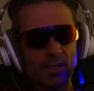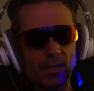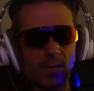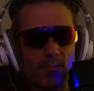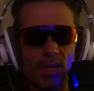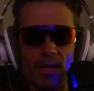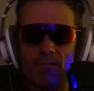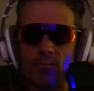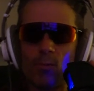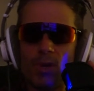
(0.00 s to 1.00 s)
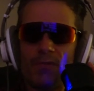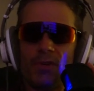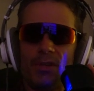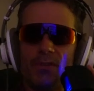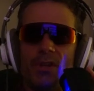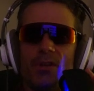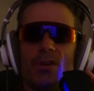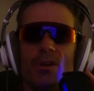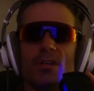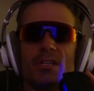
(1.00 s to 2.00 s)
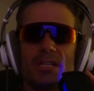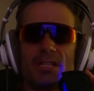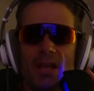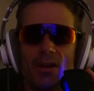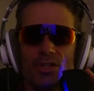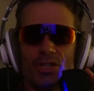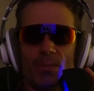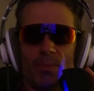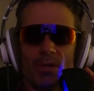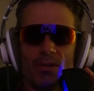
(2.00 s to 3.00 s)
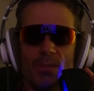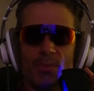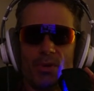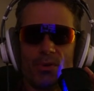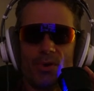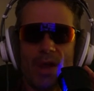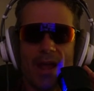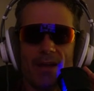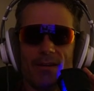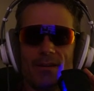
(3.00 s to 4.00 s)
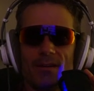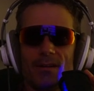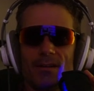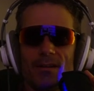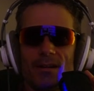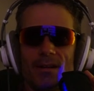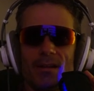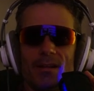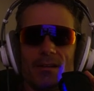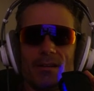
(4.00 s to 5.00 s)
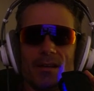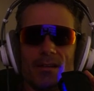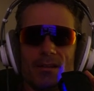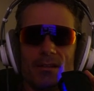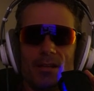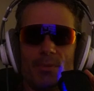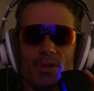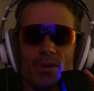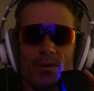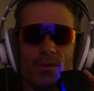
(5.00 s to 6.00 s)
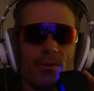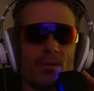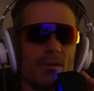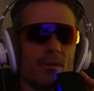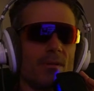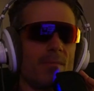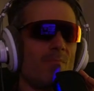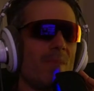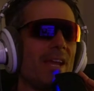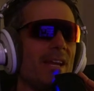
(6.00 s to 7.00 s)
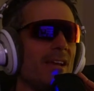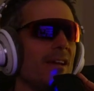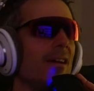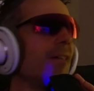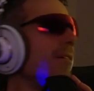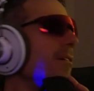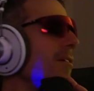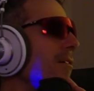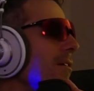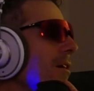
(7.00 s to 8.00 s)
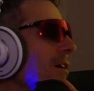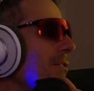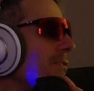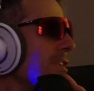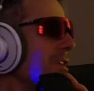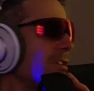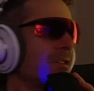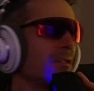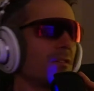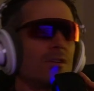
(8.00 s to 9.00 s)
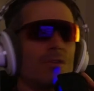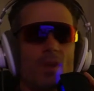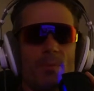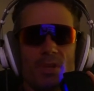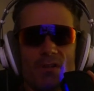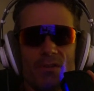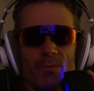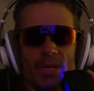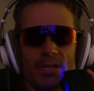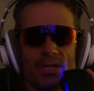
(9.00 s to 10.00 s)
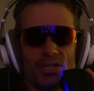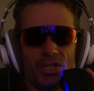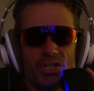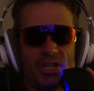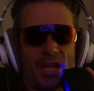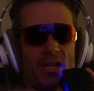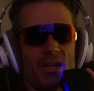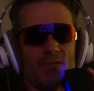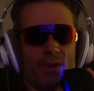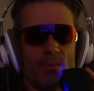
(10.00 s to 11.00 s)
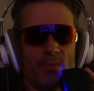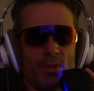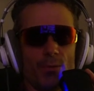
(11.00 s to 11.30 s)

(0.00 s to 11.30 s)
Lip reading: But what if you're living under a dictatorship, a kleptocrat, and the kleptomania of this corrupt government is just taking from you?